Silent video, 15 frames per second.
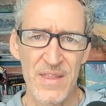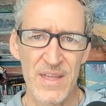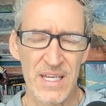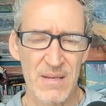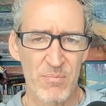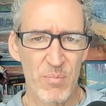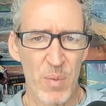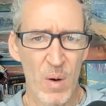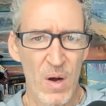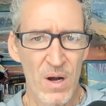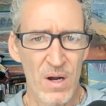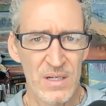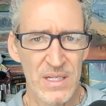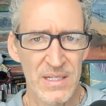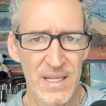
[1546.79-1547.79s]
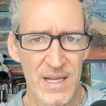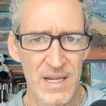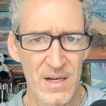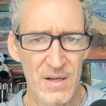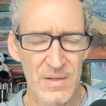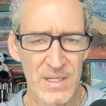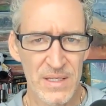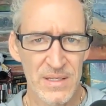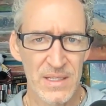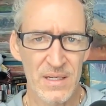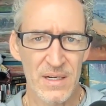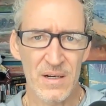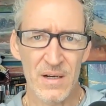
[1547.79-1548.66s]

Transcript: They get bogged down in the,